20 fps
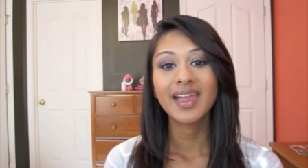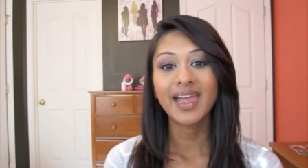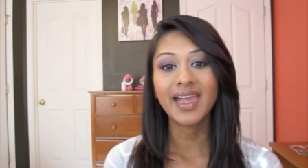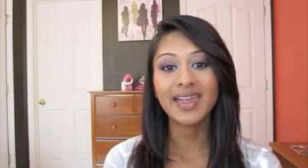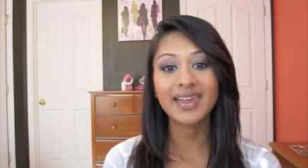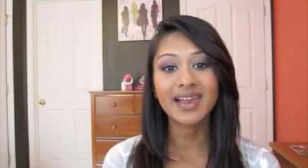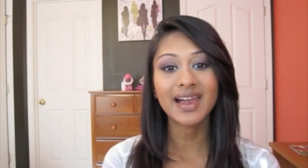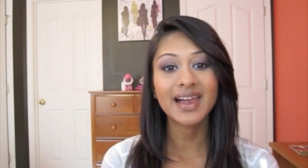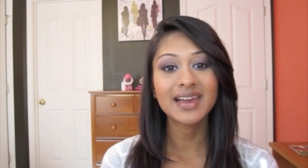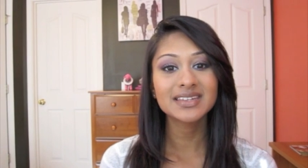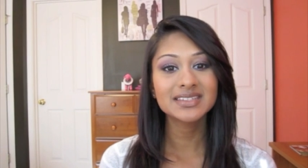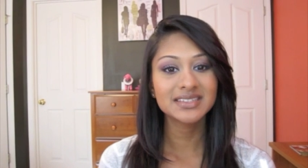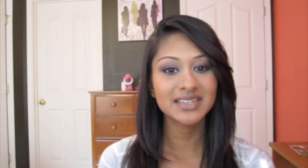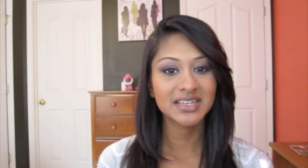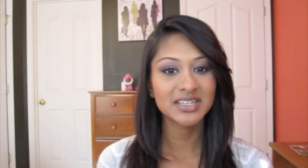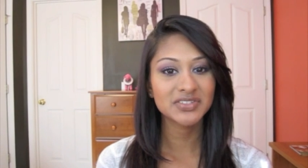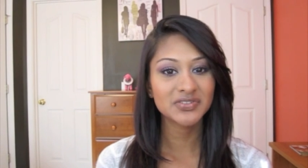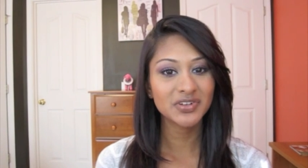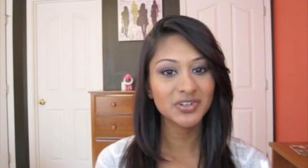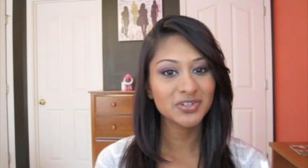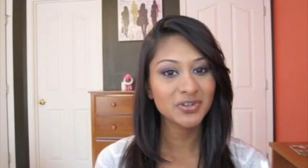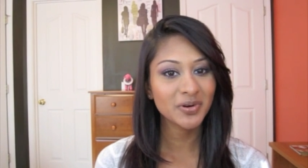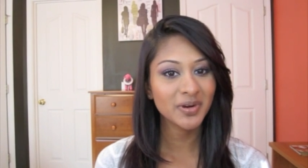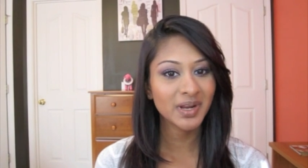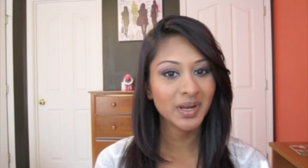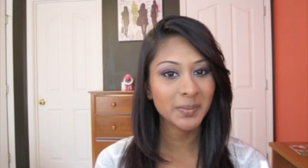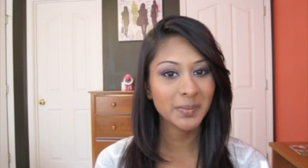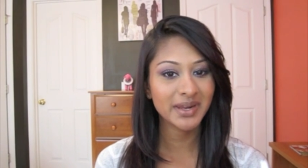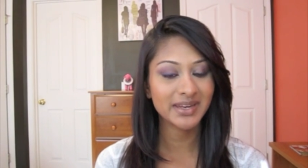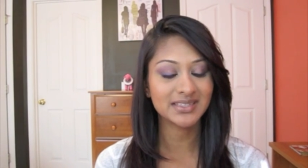Hey guys, thanks for
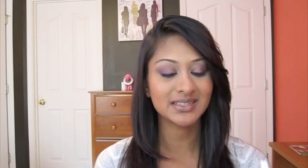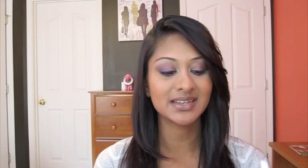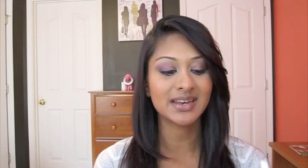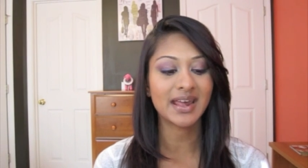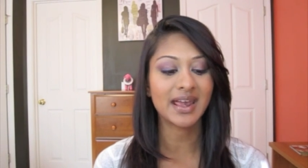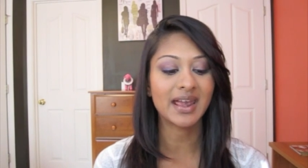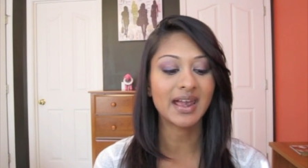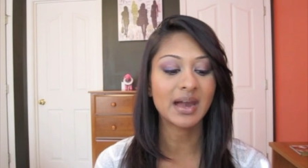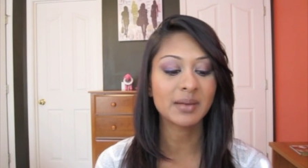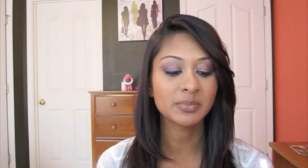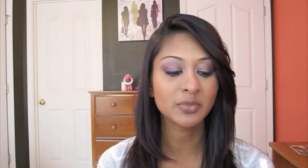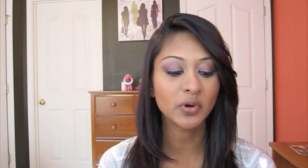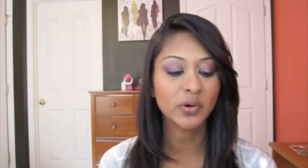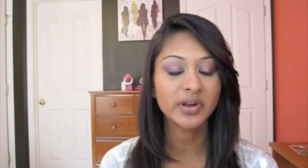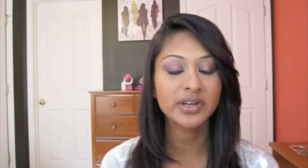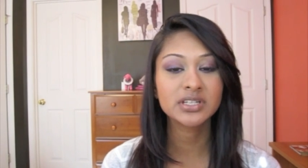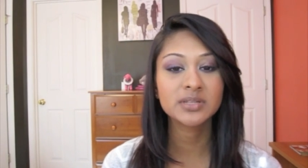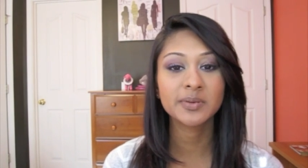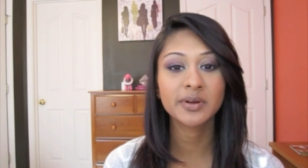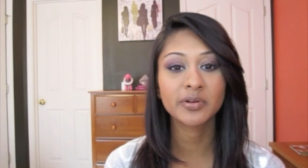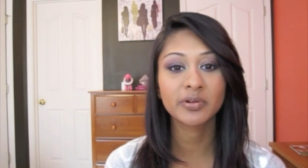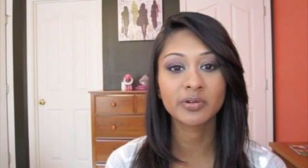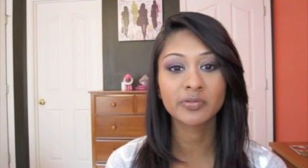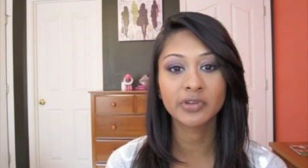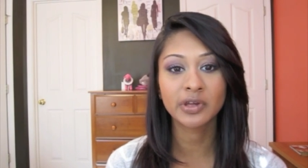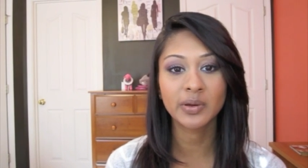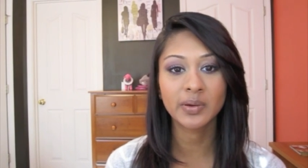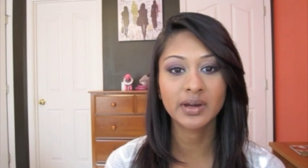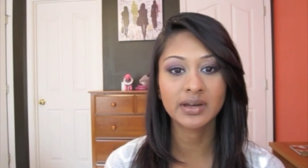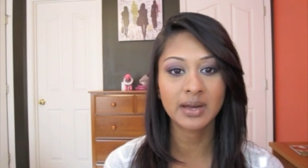joining me today. I'm going to be
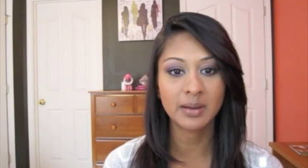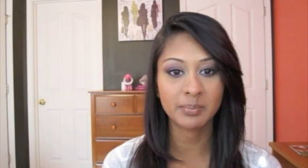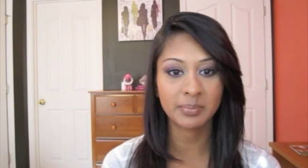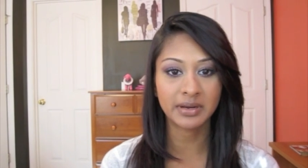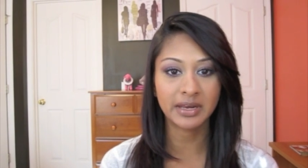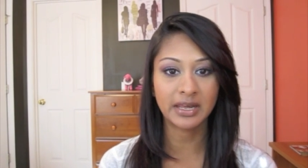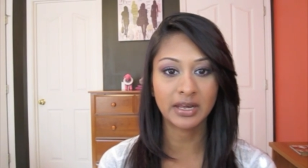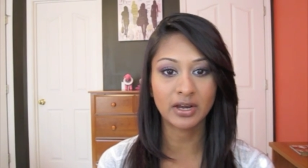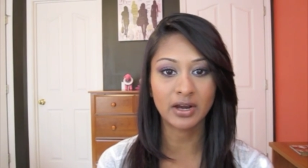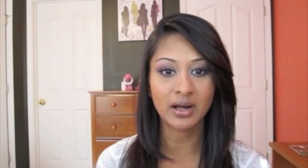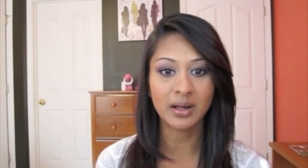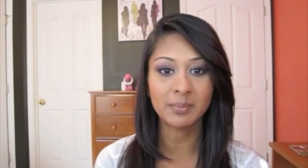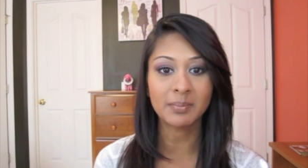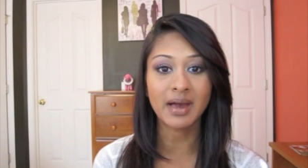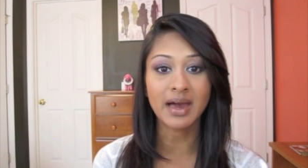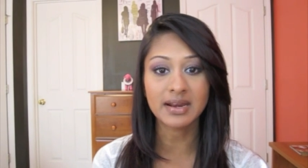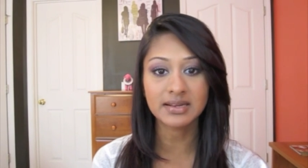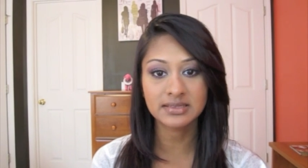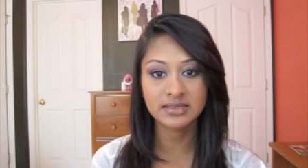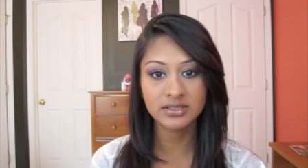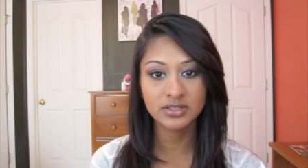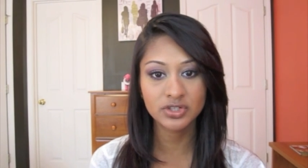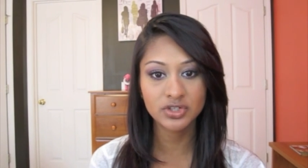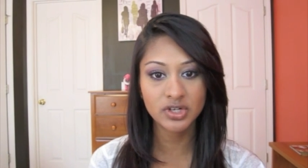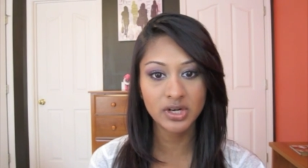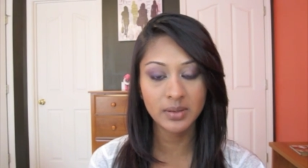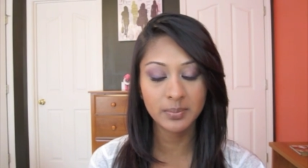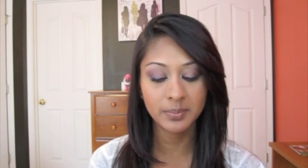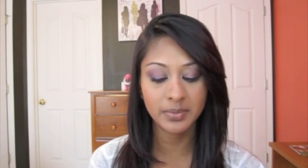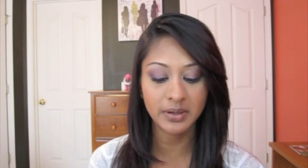reviewing a company called Madison
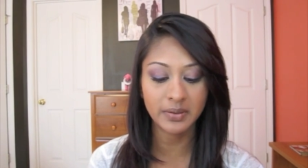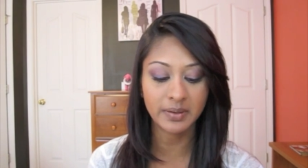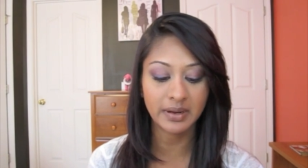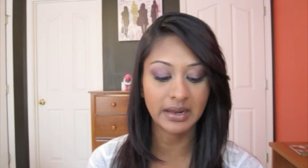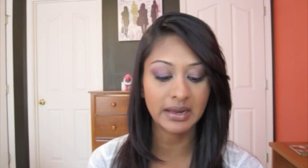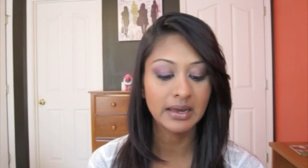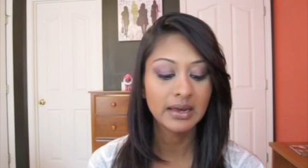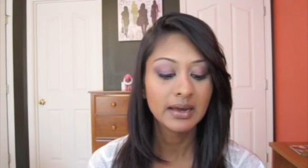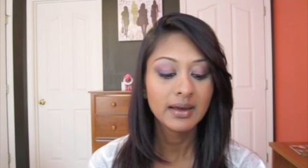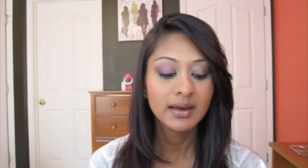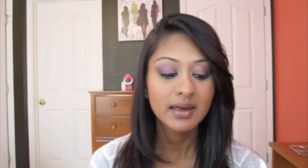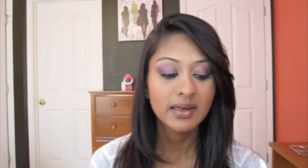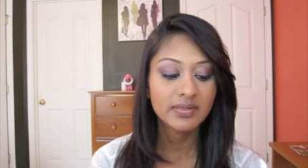Straight Beauty.